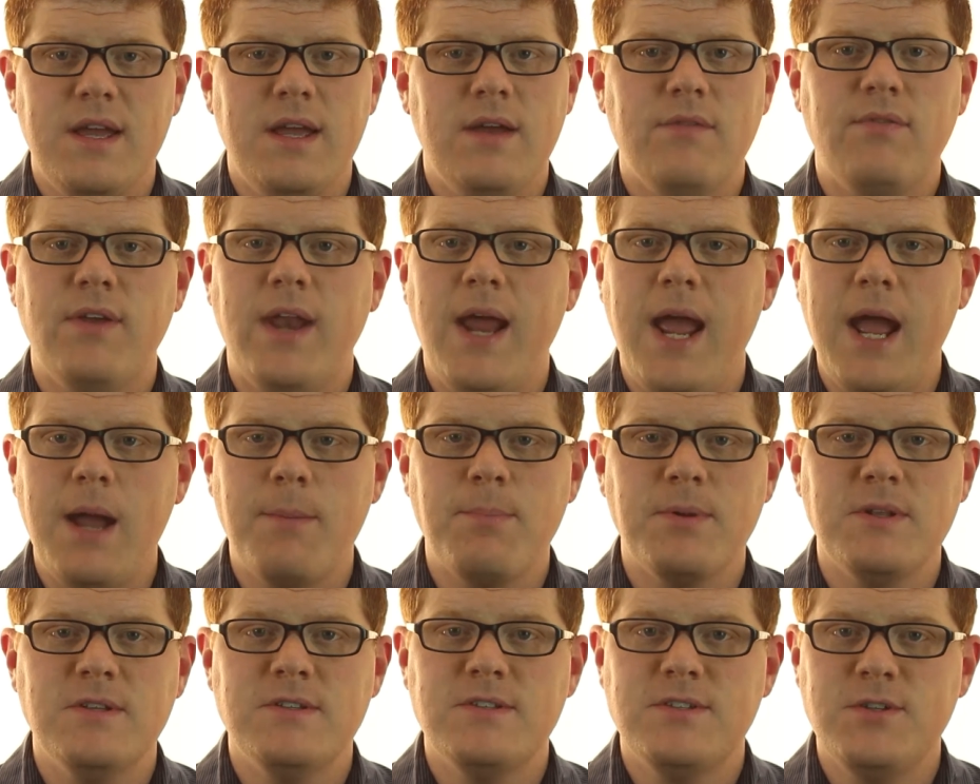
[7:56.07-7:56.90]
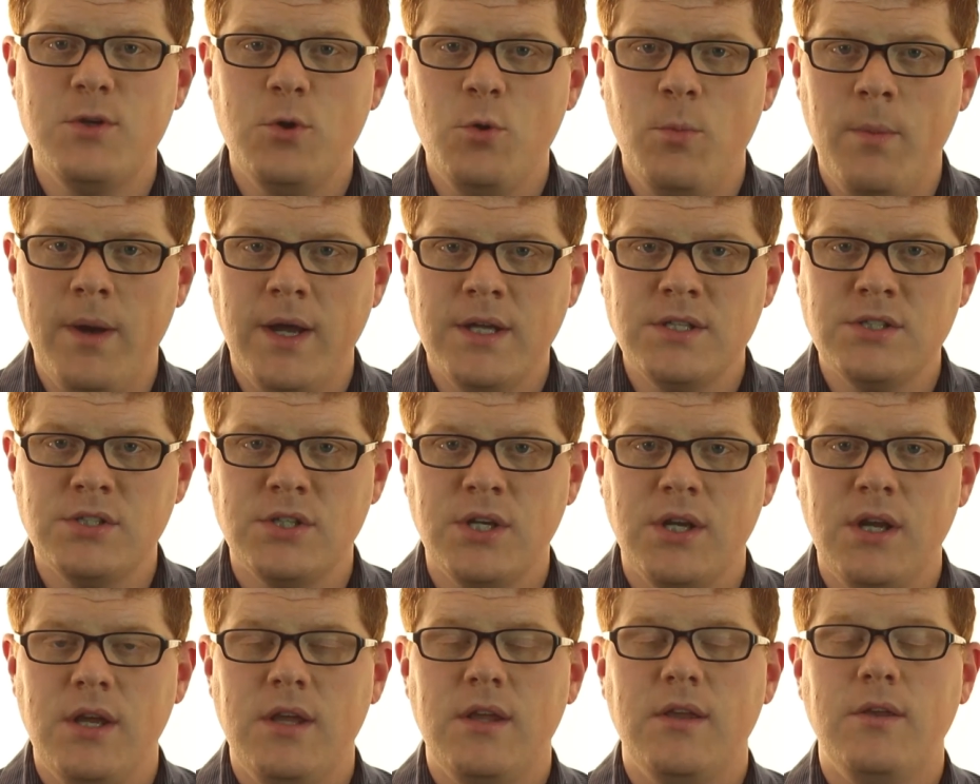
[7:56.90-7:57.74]
If it happens too
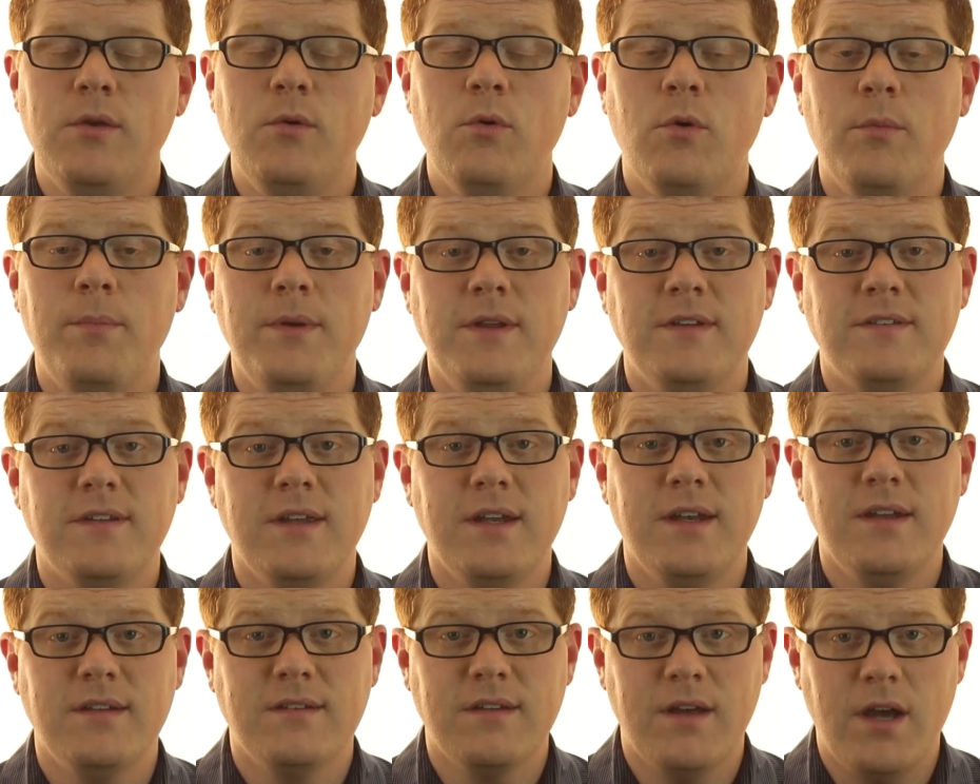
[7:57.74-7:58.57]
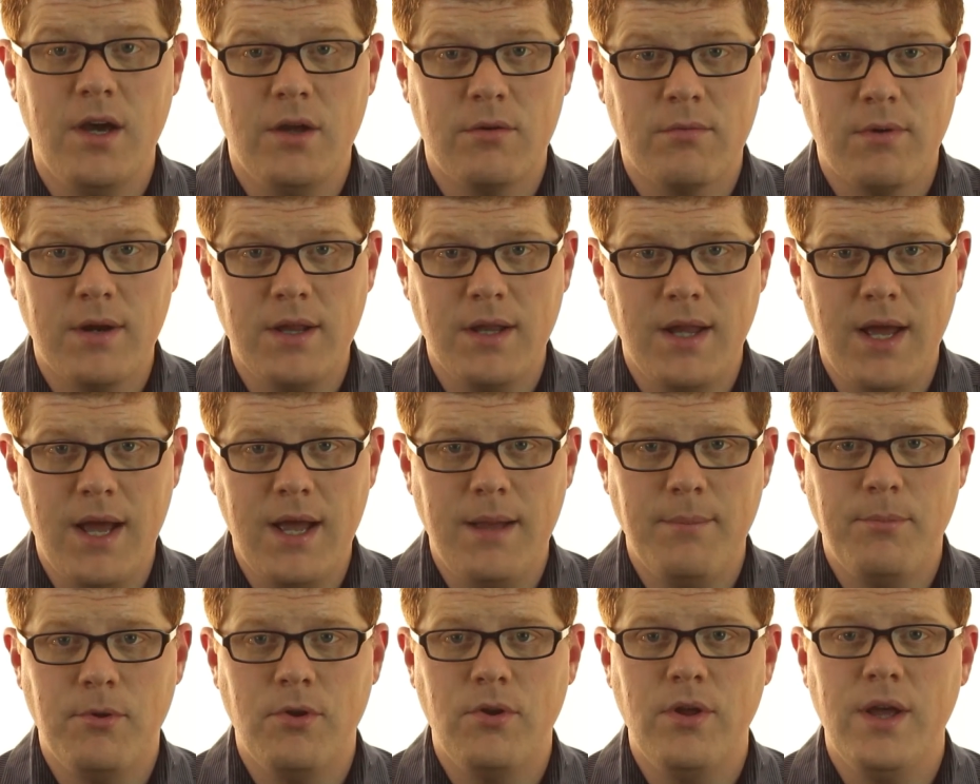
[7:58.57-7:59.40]
much, you will be seen as
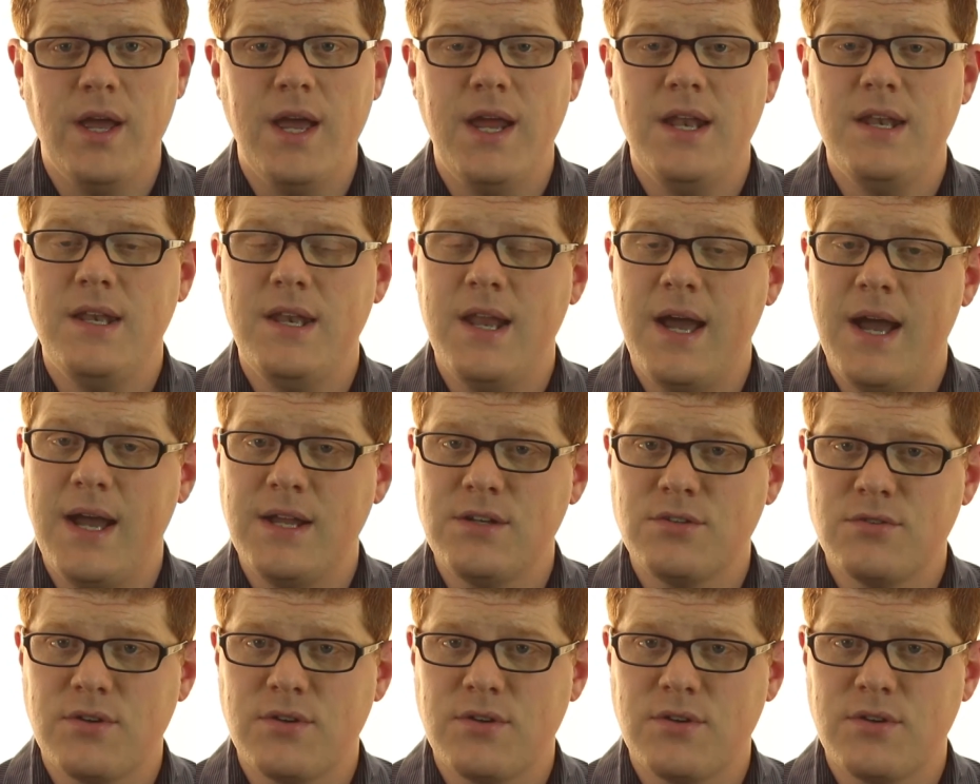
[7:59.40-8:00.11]
unreliable and not